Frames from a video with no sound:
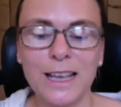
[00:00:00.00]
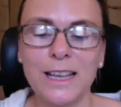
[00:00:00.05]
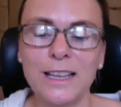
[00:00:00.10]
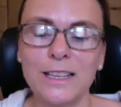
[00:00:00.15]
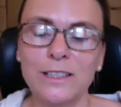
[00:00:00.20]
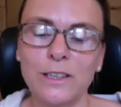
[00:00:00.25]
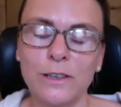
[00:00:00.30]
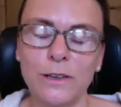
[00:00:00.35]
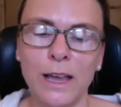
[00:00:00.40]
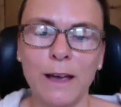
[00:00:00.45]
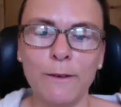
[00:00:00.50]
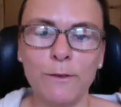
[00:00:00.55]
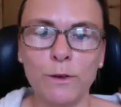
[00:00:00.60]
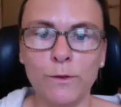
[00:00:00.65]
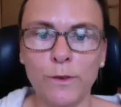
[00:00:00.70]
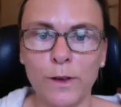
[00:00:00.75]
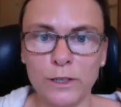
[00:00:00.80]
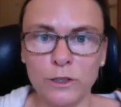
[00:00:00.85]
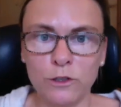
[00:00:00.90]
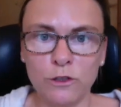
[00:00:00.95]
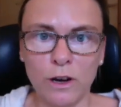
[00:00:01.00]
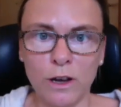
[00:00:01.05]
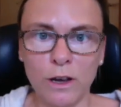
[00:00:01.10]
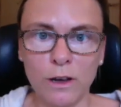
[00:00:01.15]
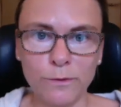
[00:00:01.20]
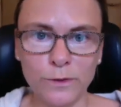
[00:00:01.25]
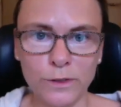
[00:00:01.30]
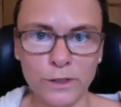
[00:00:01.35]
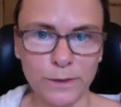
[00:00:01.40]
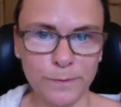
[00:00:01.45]
So you have your first
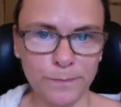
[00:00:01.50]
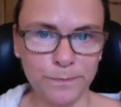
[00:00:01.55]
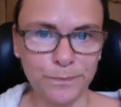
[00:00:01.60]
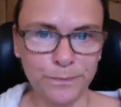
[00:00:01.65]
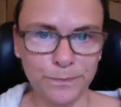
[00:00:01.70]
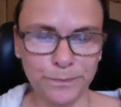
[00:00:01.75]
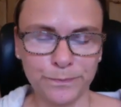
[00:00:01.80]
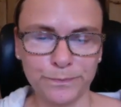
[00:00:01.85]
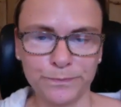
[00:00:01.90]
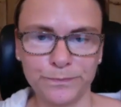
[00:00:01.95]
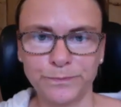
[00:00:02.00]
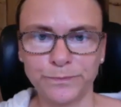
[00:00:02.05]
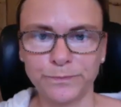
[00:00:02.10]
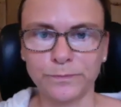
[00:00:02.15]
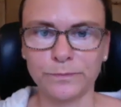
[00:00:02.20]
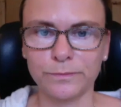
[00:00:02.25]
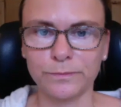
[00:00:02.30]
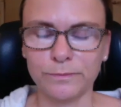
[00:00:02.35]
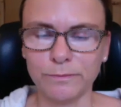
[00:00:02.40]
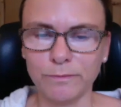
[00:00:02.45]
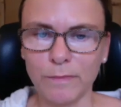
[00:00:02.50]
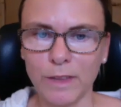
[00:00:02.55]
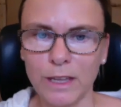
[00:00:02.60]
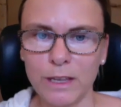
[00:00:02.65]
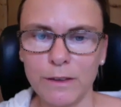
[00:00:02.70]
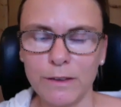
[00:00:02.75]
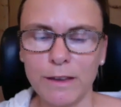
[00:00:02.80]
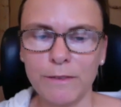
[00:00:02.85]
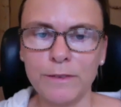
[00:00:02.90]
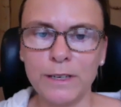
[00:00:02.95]
draft.
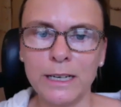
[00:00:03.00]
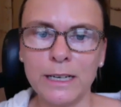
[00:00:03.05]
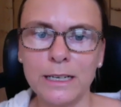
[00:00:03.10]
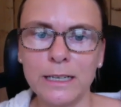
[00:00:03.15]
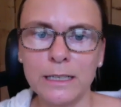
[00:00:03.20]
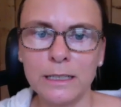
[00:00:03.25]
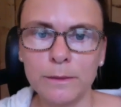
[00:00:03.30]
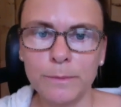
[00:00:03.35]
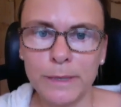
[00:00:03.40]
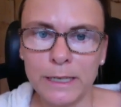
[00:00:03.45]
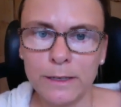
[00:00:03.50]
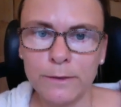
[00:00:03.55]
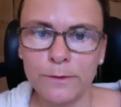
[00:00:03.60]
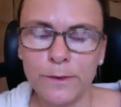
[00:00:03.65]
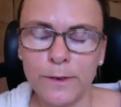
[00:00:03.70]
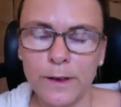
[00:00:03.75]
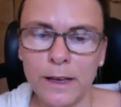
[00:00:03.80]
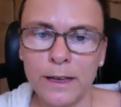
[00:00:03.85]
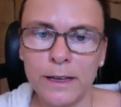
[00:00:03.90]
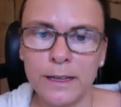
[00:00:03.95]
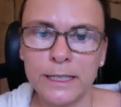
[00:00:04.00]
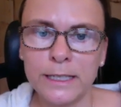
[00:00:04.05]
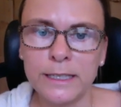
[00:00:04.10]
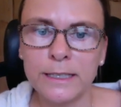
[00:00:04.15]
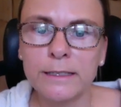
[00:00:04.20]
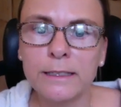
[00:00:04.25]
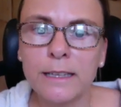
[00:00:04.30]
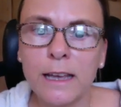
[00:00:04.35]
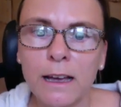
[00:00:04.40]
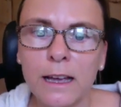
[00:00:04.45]
You're given a little bit of
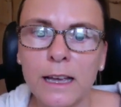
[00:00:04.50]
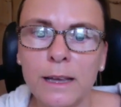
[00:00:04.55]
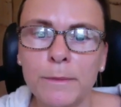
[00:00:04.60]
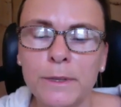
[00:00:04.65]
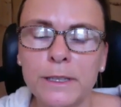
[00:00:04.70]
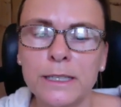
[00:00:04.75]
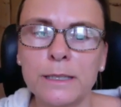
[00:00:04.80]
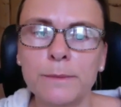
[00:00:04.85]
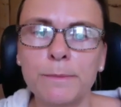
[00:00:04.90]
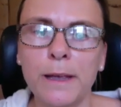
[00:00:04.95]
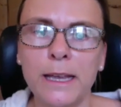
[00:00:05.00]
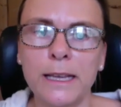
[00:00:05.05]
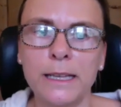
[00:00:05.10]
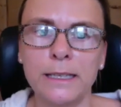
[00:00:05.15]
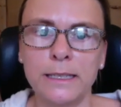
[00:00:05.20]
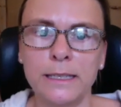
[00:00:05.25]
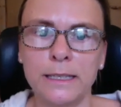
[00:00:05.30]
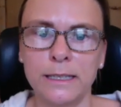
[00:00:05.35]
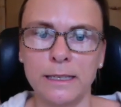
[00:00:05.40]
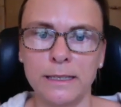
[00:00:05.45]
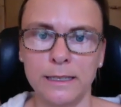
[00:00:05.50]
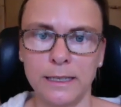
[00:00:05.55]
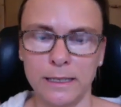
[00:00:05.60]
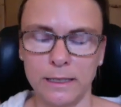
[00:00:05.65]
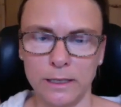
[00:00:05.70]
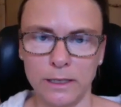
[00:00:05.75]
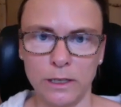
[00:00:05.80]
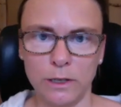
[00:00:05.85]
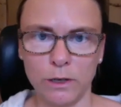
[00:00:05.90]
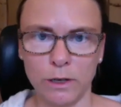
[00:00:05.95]
time and space
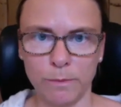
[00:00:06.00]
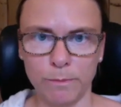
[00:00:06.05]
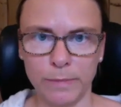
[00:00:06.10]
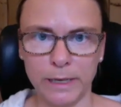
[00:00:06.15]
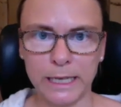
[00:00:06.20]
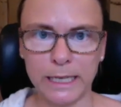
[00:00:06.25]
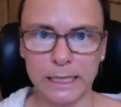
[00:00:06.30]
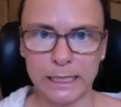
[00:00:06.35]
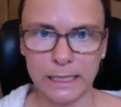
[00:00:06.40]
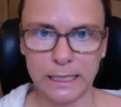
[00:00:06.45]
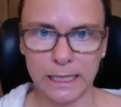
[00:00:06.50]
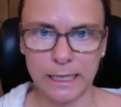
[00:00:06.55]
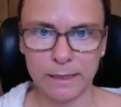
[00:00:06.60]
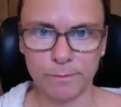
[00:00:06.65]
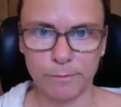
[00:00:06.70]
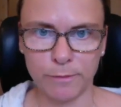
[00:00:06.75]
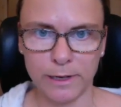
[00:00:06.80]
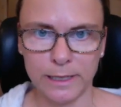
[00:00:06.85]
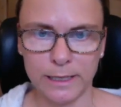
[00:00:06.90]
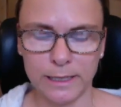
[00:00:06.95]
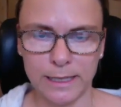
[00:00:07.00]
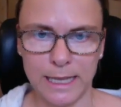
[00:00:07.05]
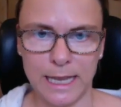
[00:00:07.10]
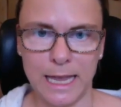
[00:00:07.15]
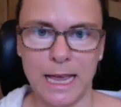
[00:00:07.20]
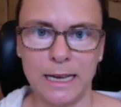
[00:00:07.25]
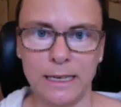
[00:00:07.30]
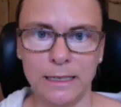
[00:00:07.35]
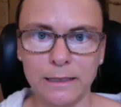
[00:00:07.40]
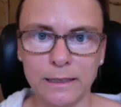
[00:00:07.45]
since you completed it. Press the
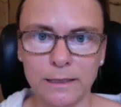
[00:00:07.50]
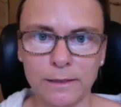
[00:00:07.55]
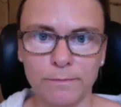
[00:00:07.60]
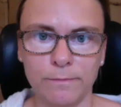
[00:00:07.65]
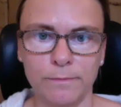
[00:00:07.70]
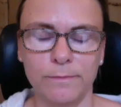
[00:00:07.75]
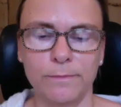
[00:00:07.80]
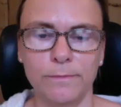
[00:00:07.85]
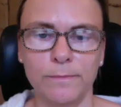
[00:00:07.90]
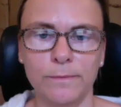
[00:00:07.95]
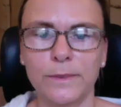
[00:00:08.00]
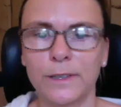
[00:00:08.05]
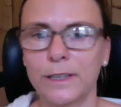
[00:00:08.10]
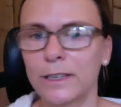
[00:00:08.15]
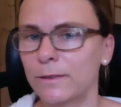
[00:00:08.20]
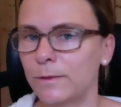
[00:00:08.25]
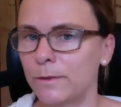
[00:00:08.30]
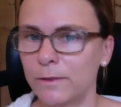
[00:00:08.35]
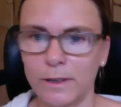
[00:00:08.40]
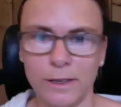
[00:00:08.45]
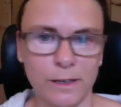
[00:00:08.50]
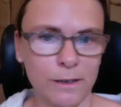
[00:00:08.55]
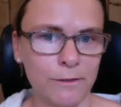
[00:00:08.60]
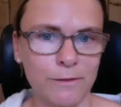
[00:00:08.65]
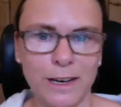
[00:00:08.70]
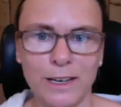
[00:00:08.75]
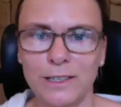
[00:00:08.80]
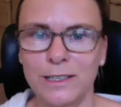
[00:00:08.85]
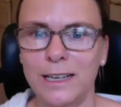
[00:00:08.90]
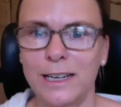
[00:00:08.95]
end.
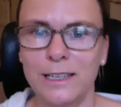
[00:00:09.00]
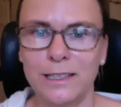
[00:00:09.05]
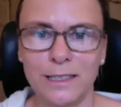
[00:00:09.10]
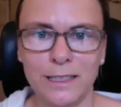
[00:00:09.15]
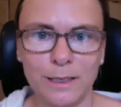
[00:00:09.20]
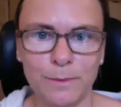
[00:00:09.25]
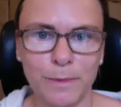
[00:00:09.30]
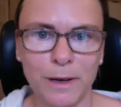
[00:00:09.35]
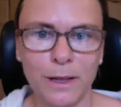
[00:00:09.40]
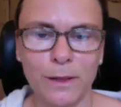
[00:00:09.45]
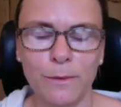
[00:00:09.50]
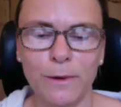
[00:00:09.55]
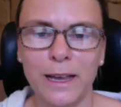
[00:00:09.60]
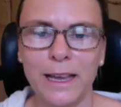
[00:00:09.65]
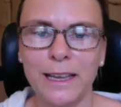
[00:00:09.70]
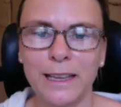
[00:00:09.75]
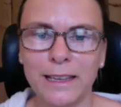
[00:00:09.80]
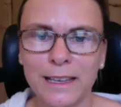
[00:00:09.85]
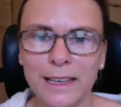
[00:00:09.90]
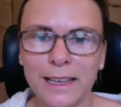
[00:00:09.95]
Congratulations, by the way.